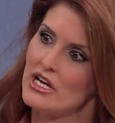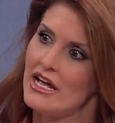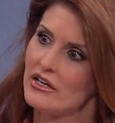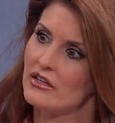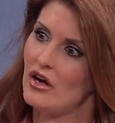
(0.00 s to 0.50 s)

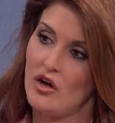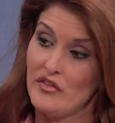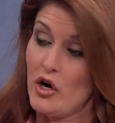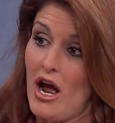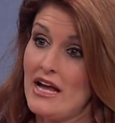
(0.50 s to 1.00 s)
check, all of
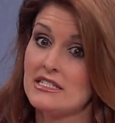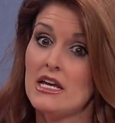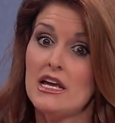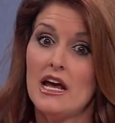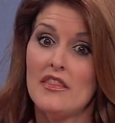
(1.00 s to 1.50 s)
your guys,
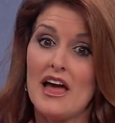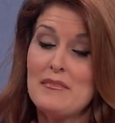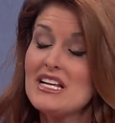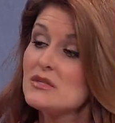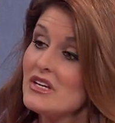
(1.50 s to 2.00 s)
that
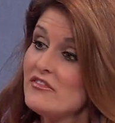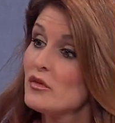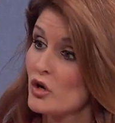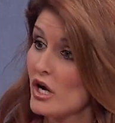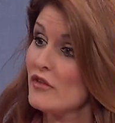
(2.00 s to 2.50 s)
makes me
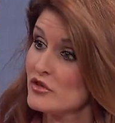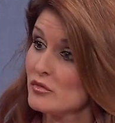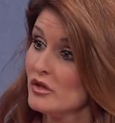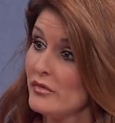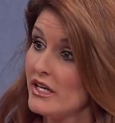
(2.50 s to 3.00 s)
feel more
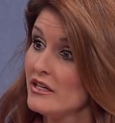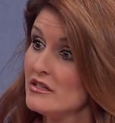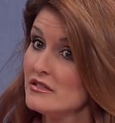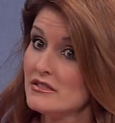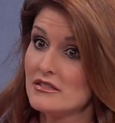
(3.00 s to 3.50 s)
comfortable,
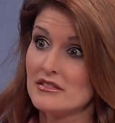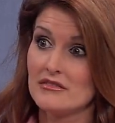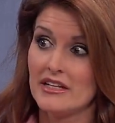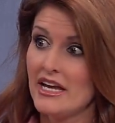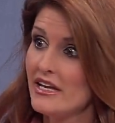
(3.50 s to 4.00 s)

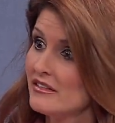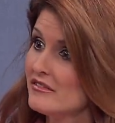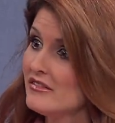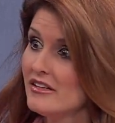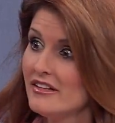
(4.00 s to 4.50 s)
because
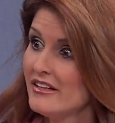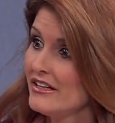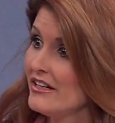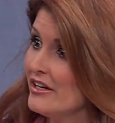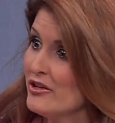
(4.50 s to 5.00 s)
again,
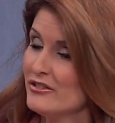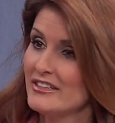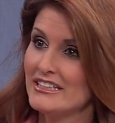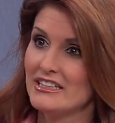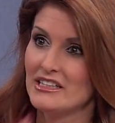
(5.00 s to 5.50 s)
you know,
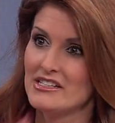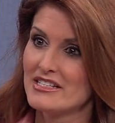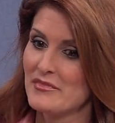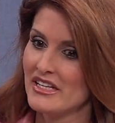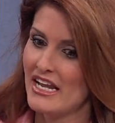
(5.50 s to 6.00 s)

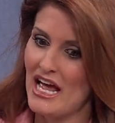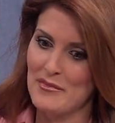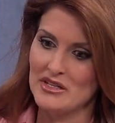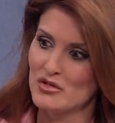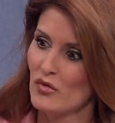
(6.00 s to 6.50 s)
something that
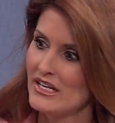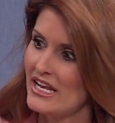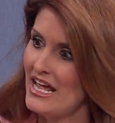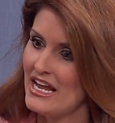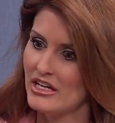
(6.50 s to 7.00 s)
happens one day